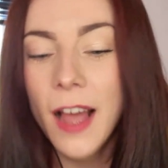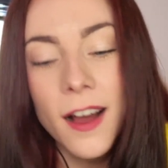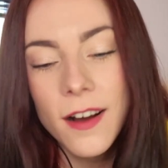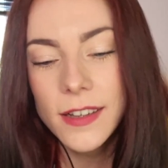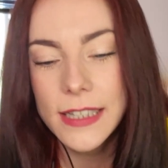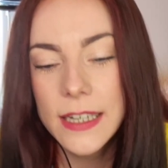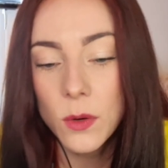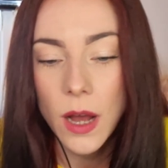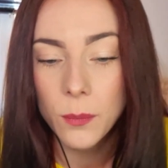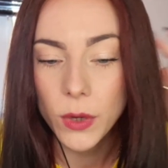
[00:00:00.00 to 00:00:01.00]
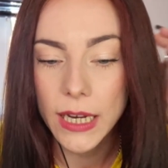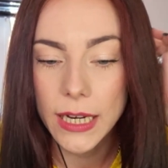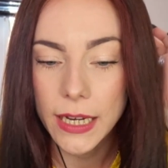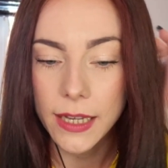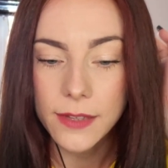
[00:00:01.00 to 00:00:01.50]
I can't deal. I'm
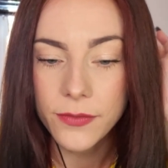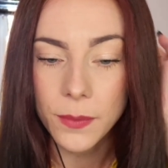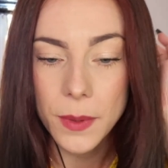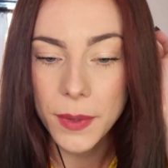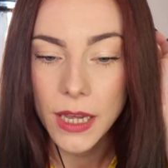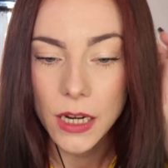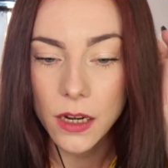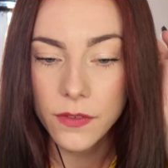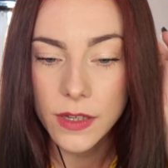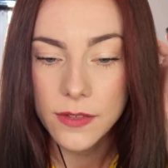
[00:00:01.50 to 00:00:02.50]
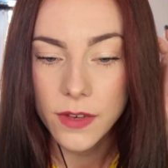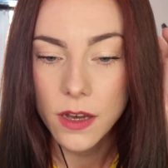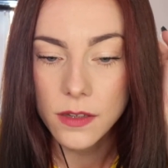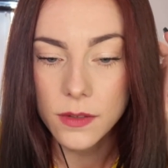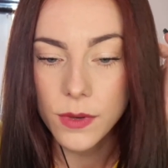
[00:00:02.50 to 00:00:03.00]
wheeling it from the beginning of his
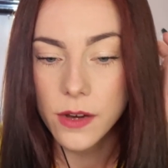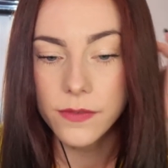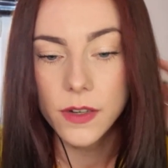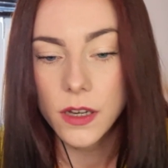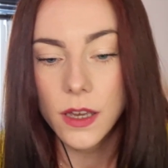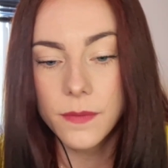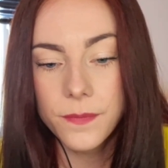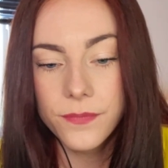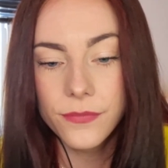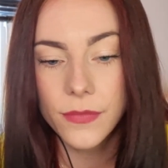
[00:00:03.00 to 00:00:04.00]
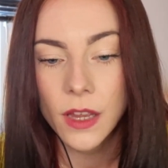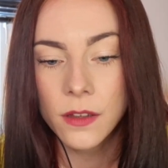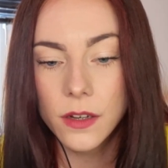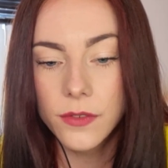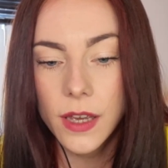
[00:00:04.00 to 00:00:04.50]
verse as well. Fuck it. I
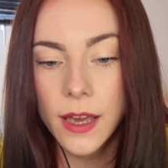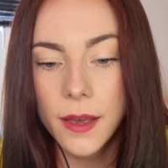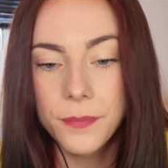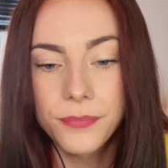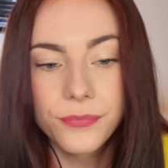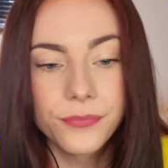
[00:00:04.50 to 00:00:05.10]
don't even care.